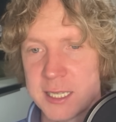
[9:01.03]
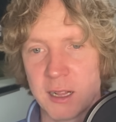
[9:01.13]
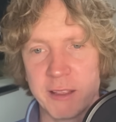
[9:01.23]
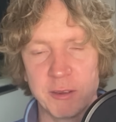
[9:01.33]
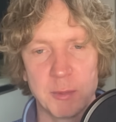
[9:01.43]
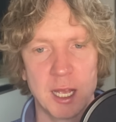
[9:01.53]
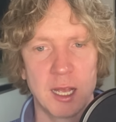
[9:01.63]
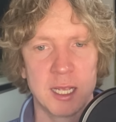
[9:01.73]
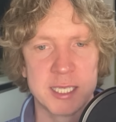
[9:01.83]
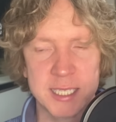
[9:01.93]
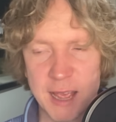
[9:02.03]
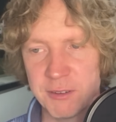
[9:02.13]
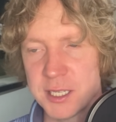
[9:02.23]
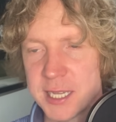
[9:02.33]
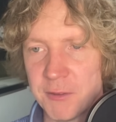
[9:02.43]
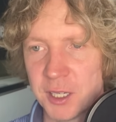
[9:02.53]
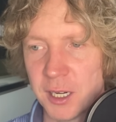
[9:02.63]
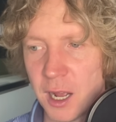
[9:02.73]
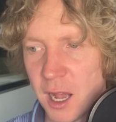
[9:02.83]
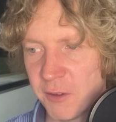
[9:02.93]
I'll give him a 7,
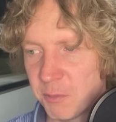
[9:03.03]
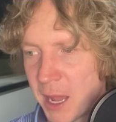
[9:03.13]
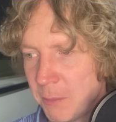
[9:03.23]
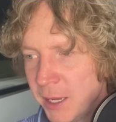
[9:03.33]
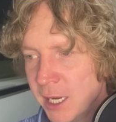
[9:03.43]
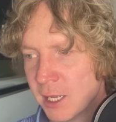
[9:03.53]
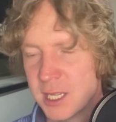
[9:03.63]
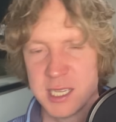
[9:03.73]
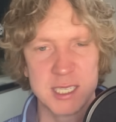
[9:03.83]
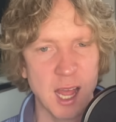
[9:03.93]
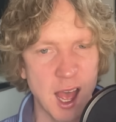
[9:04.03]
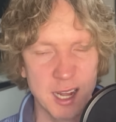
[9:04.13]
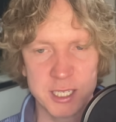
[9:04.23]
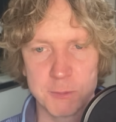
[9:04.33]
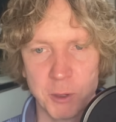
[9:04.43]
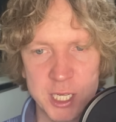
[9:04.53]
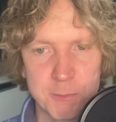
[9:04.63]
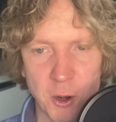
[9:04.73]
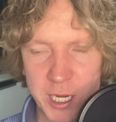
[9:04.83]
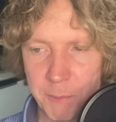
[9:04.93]
7.5 maybe. Sarr just put his
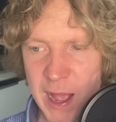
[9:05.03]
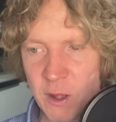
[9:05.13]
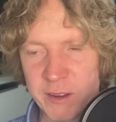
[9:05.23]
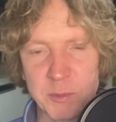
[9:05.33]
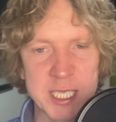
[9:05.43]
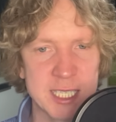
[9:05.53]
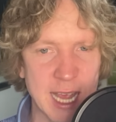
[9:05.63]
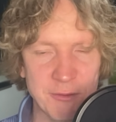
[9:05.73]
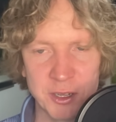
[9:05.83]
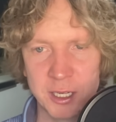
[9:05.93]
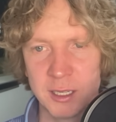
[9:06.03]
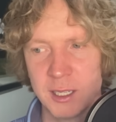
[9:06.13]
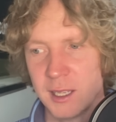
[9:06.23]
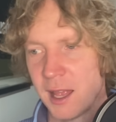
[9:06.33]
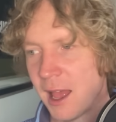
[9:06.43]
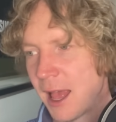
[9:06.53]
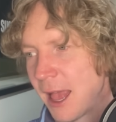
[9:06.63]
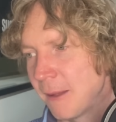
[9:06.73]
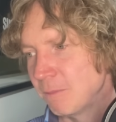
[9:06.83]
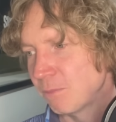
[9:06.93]
body about. I'll give him a 7.
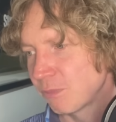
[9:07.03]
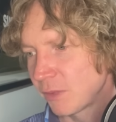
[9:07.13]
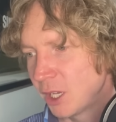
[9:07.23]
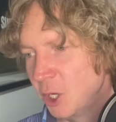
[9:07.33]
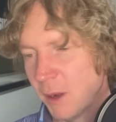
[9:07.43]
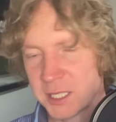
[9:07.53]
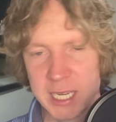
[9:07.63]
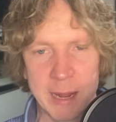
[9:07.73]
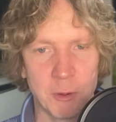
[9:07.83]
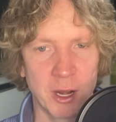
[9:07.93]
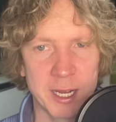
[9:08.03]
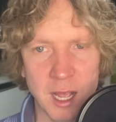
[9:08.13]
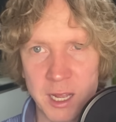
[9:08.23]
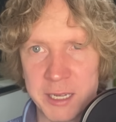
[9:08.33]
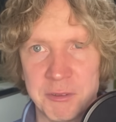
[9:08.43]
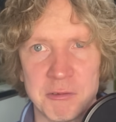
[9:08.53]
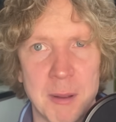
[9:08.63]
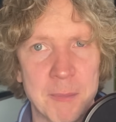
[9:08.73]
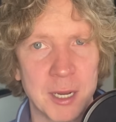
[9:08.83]
Who else came on? I can't even remember.